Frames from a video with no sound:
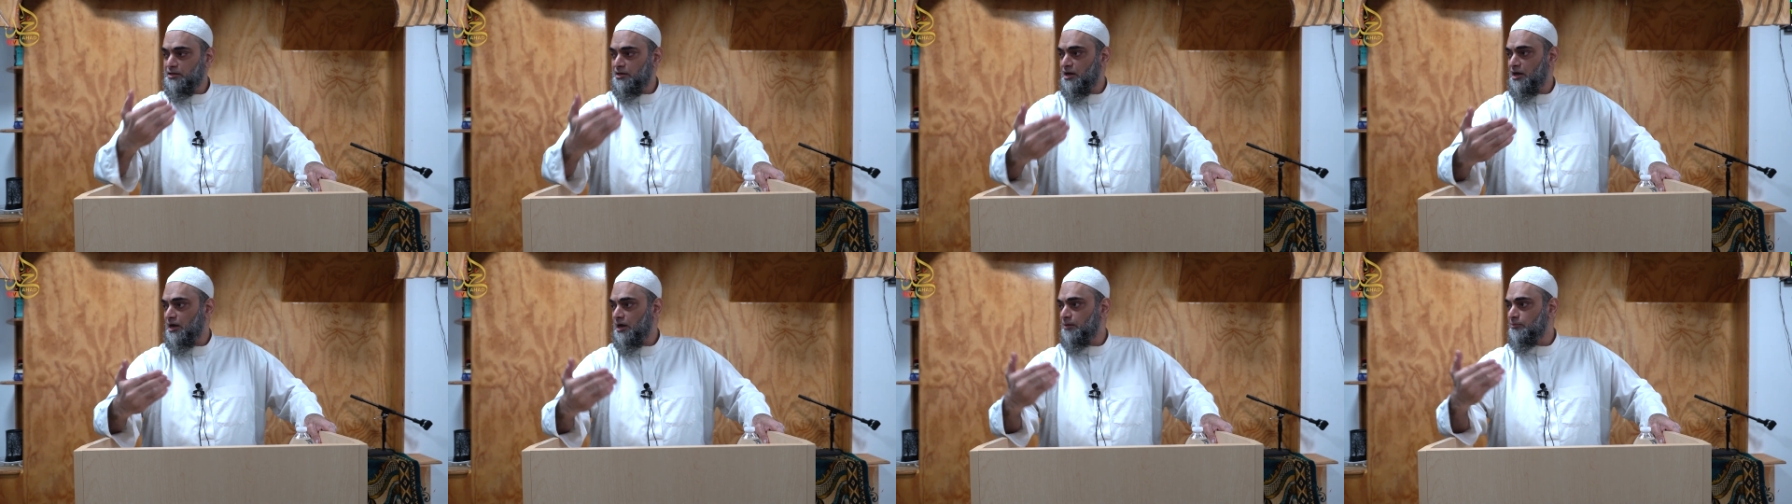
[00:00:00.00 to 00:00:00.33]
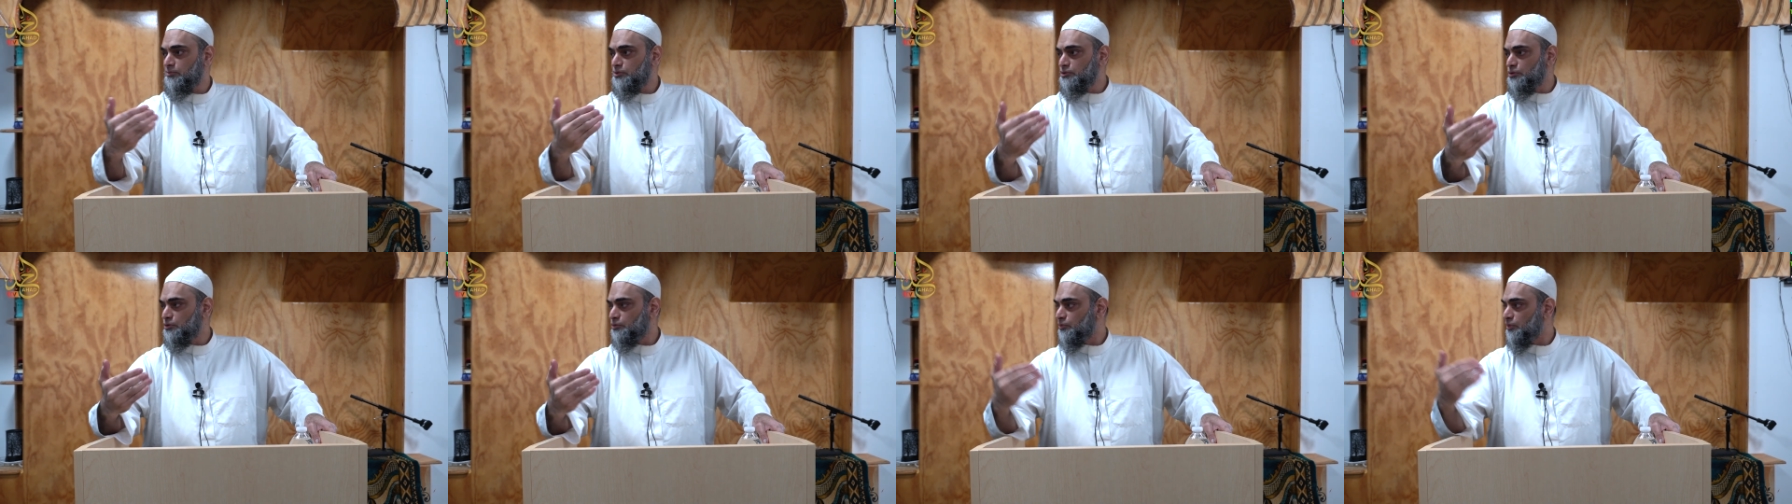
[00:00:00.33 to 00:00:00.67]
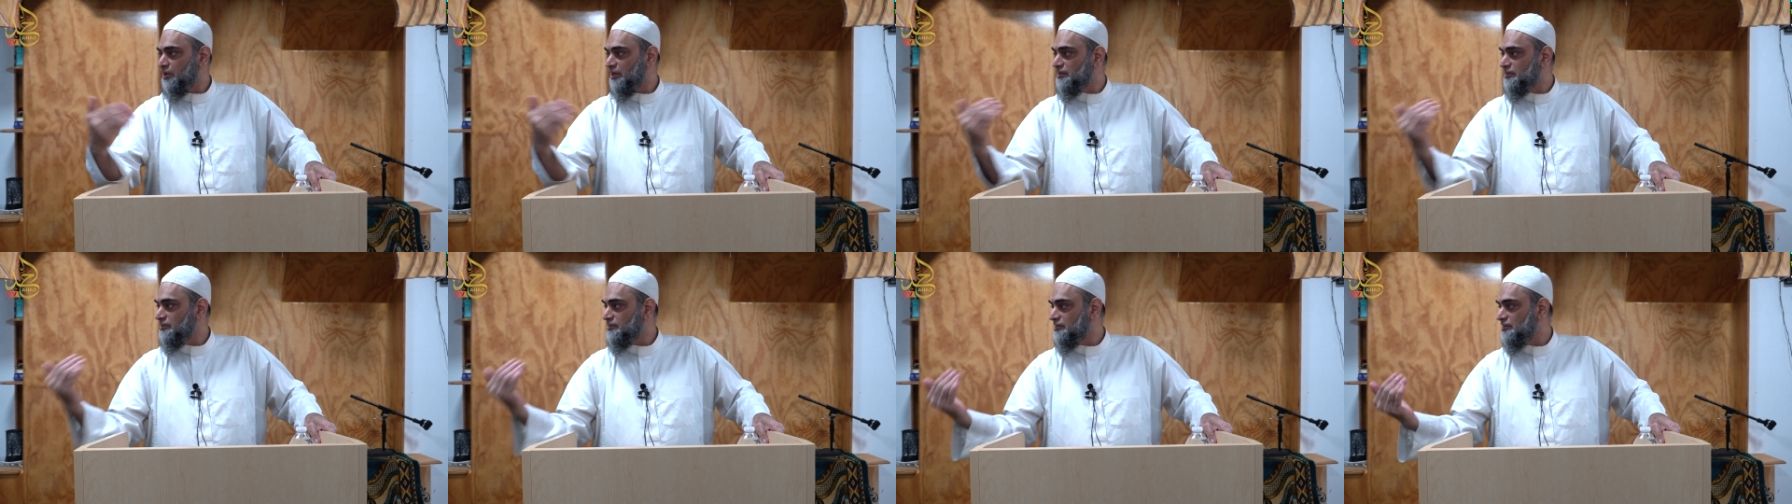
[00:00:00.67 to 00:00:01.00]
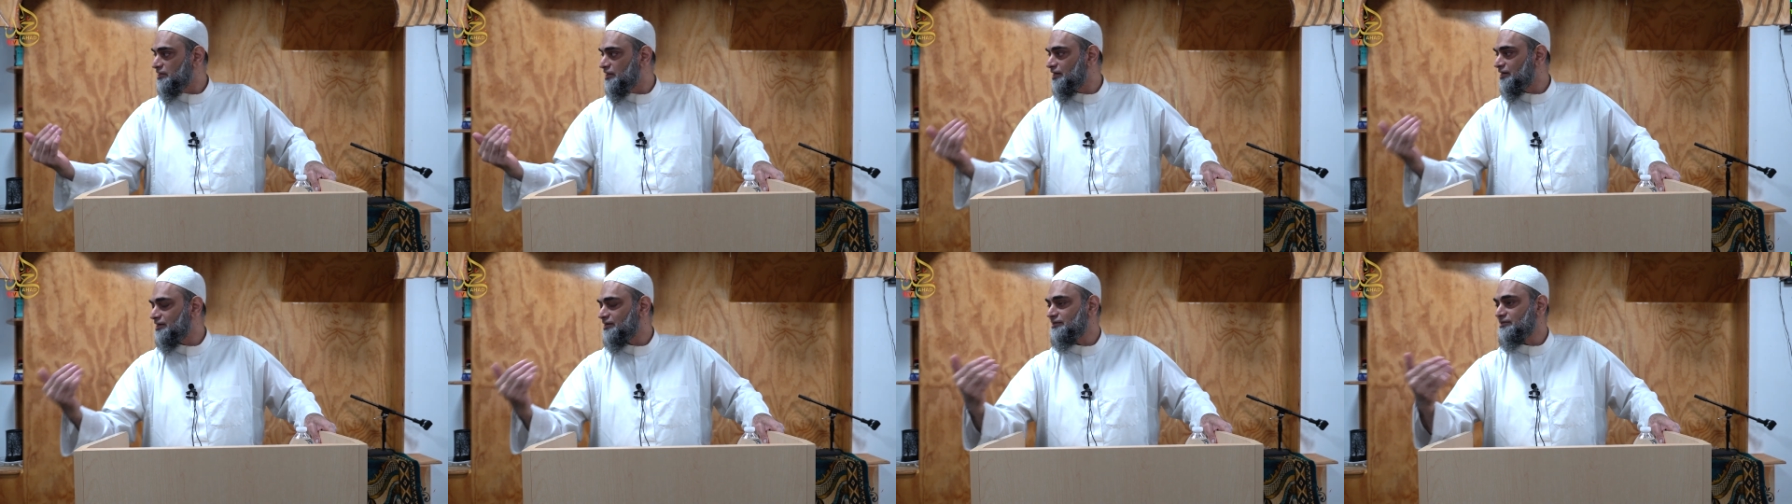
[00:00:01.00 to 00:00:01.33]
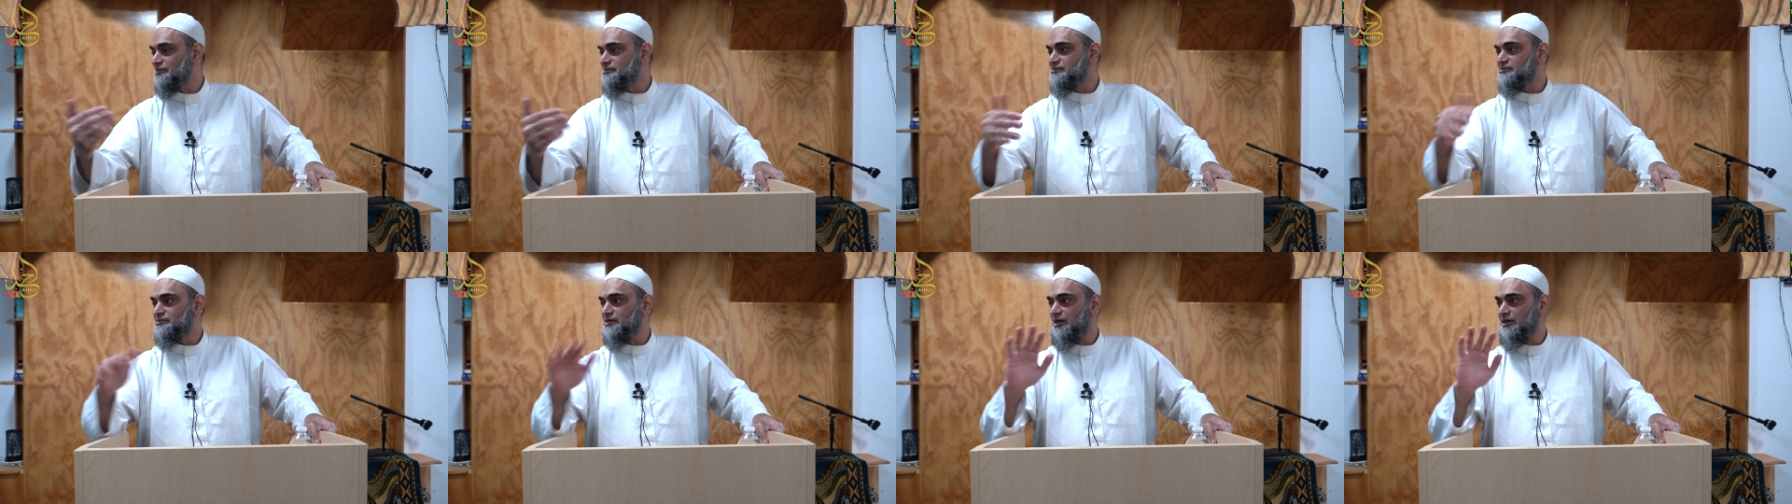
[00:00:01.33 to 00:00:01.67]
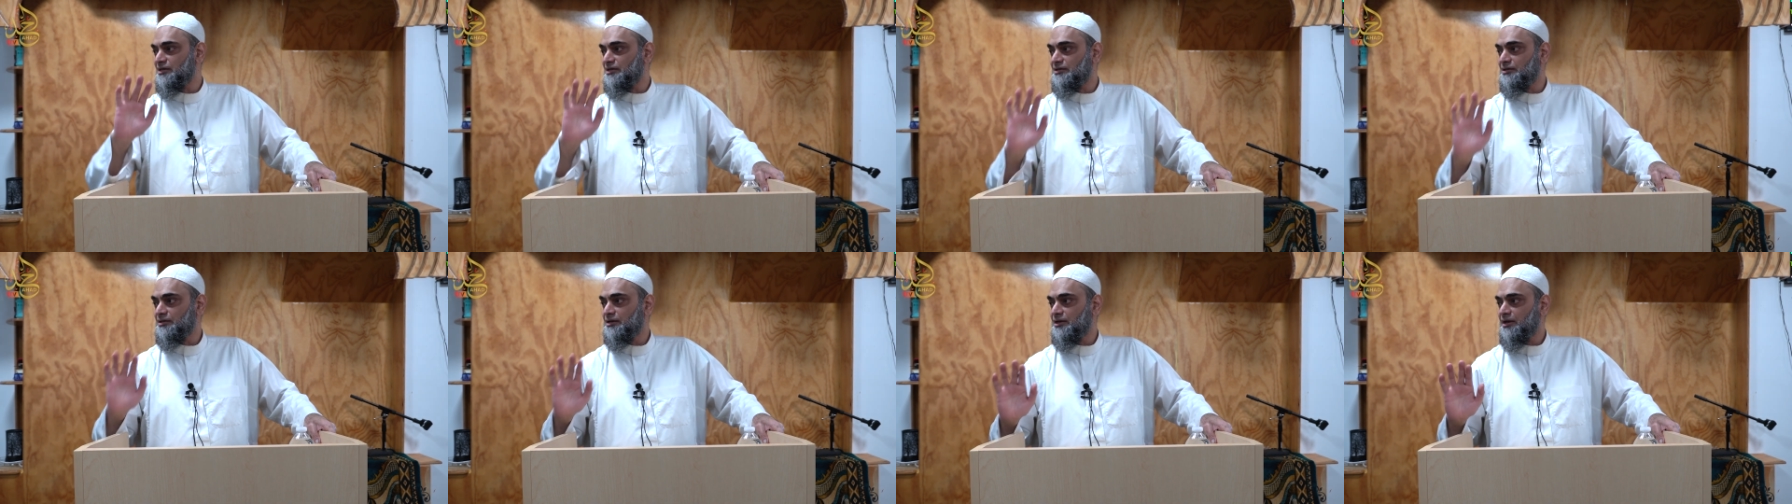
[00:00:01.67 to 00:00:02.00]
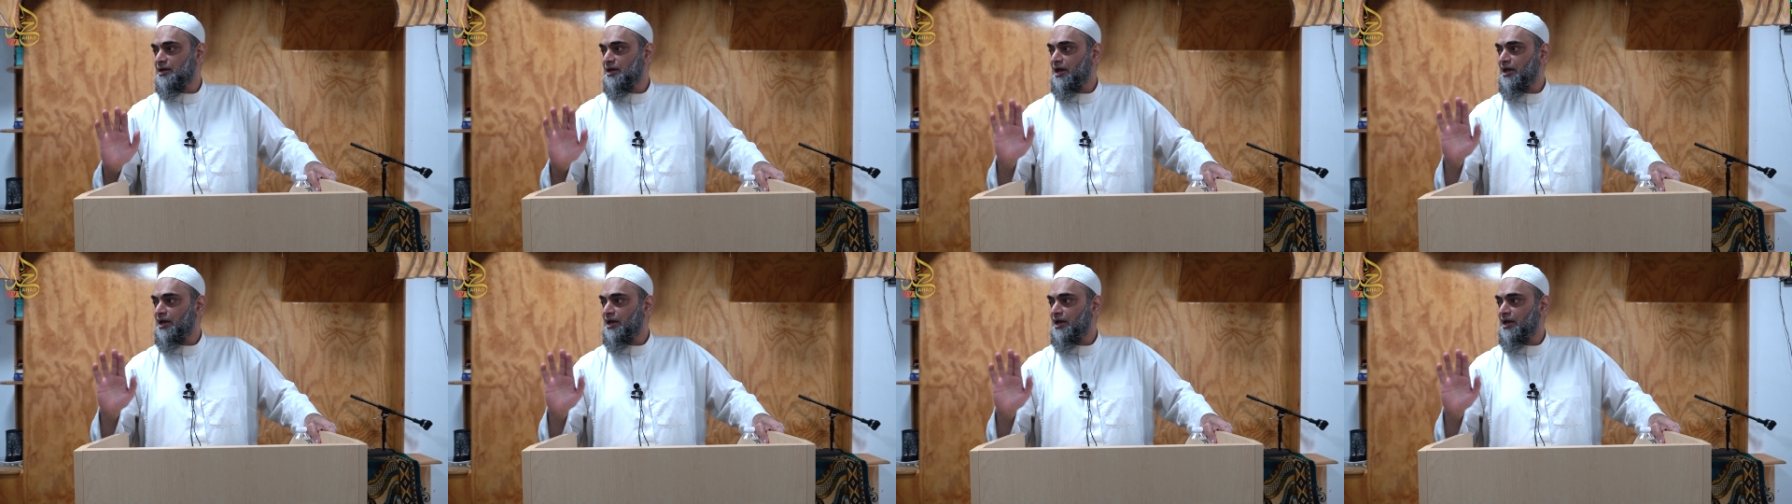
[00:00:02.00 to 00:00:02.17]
na'budu wa iyyaka nasta'in.